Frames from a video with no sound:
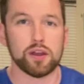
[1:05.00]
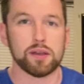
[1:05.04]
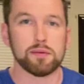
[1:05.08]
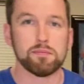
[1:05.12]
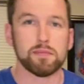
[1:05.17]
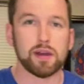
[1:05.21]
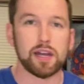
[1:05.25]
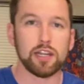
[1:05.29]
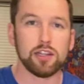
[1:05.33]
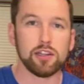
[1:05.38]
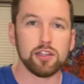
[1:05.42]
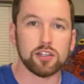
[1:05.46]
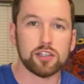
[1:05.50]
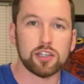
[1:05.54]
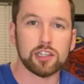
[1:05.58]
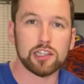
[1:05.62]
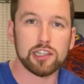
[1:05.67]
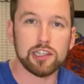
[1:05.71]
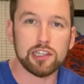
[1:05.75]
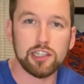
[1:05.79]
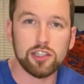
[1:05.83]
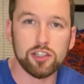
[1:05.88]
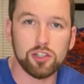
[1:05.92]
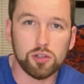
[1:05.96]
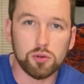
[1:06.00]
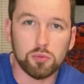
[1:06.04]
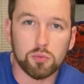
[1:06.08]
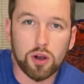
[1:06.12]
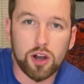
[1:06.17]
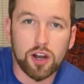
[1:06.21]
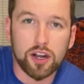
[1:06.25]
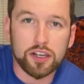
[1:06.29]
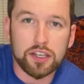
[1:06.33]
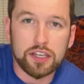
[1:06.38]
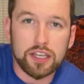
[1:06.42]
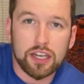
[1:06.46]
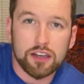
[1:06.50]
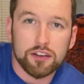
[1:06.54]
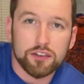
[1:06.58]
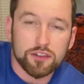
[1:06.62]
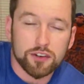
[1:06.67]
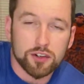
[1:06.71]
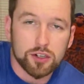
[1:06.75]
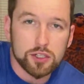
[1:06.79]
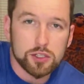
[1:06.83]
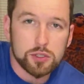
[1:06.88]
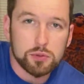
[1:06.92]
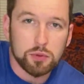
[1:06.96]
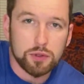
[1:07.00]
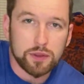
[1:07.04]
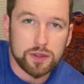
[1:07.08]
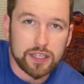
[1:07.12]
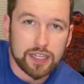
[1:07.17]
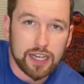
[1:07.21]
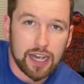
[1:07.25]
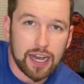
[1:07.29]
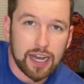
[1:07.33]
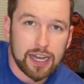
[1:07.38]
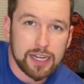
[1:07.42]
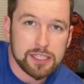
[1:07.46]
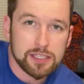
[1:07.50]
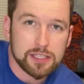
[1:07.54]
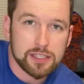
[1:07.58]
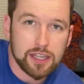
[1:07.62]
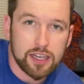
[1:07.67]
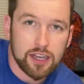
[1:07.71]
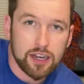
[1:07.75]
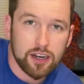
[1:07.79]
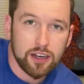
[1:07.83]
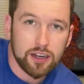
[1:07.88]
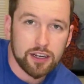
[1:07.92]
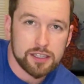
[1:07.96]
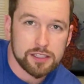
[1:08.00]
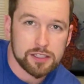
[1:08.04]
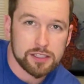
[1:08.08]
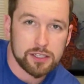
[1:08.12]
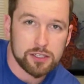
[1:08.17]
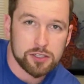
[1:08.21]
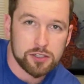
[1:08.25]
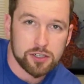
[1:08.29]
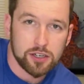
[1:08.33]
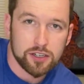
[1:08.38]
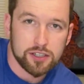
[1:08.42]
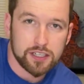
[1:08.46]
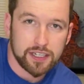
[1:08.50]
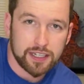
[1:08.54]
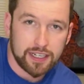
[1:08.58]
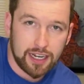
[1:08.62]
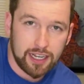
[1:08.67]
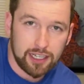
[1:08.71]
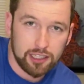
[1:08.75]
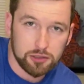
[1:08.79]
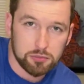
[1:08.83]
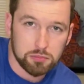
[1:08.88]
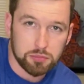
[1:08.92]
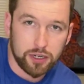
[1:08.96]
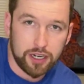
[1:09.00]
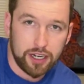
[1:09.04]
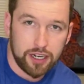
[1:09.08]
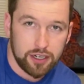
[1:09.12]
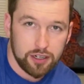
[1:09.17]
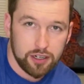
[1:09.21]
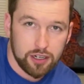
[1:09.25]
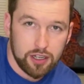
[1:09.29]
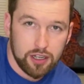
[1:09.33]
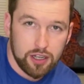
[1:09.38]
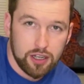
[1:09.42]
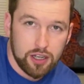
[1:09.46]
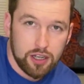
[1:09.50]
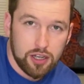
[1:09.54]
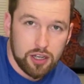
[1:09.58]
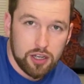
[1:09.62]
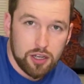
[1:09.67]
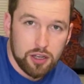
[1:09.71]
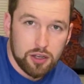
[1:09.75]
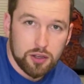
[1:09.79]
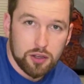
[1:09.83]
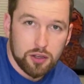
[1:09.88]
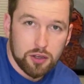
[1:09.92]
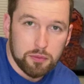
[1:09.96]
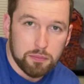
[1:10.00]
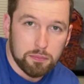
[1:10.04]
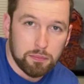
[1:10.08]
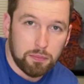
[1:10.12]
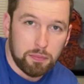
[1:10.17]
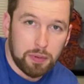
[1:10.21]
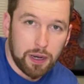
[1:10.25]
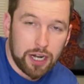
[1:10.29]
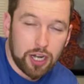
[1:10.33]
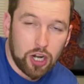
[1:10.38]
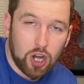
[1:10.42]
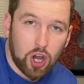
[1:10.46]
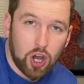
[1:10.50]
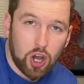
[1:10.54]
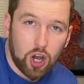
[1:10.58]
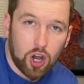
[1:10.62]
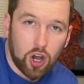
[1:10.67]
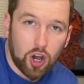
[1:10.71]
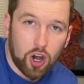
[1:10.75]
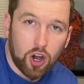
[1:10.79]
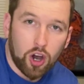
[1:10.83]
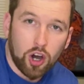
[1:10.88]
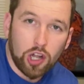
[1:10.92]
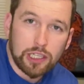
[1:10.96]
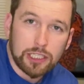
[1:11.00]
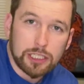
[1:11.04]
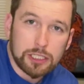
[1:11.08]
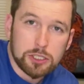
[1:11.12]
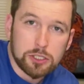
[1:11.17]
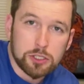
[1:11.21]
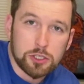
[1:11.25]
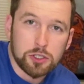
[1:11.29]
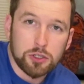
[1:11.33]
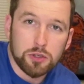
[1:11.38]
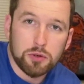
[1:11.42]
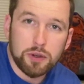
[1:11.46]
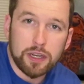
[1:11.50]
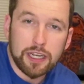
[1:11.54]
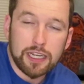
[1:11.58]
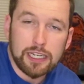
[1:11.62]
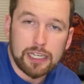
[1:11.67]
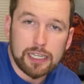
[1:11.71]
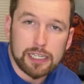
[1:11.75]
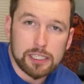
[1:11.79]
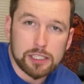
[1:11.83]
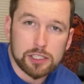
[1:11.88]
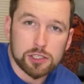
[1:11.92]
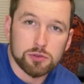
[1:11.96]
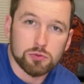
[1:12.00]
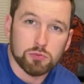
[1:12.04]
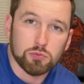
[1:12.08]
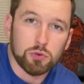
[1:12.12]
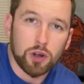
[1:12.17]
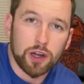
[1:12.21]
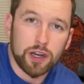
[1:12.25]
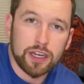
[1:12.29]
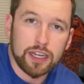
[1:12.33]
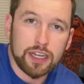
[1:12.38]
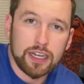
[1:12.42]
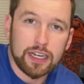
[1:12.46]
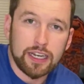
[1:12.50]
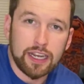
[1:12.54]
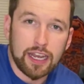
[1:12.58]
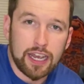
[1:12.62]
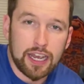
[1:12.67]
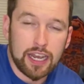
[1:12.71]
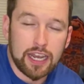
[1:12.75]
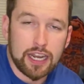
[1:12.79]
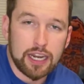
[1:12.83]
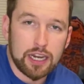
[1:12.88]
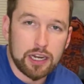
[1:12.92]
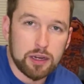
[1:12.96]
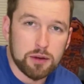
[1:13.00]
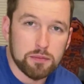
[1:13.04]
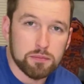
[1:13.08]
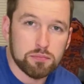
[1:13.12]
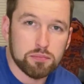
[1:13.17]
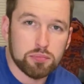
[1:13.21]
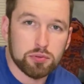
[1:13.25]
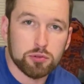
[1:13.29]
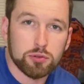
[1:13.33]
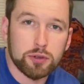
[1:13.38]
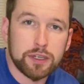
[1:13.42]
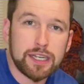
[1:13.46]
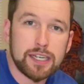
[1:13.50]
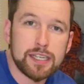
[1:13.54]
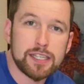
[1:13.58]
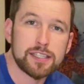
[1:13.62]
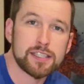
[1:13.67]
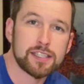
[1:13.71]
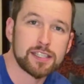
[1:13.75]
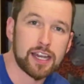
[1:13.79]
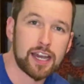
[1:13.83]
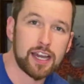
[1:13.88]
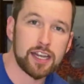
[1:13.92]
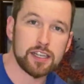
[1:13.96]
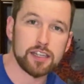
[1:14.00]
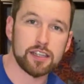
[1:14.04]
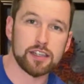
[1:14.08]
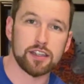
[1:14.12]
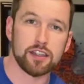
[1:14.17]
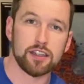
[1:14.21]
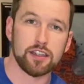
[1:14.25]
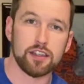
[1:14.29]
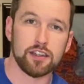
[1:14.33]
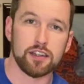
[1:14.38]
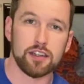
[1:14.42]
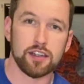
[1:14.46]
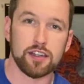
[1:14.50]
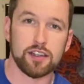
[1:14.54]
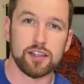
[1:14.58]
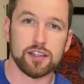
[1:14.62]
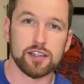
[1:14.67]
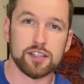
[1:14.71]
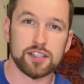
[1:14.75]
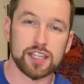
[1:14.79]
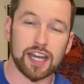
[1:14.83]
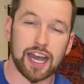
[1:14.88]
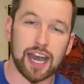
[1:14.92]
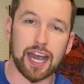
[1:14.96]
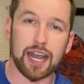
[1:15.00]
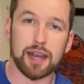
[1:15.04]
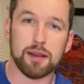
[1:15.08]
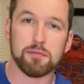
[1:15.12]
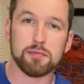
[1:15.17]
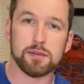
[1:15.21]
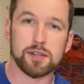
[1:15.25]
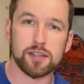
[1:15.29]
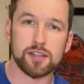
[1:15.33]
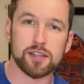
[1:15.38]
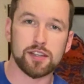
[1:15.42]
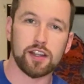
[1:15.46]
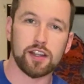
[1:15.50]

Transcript: it might look a little wonky at first with the eyes there as they start to calibrate, but all it's doing is running a preset timed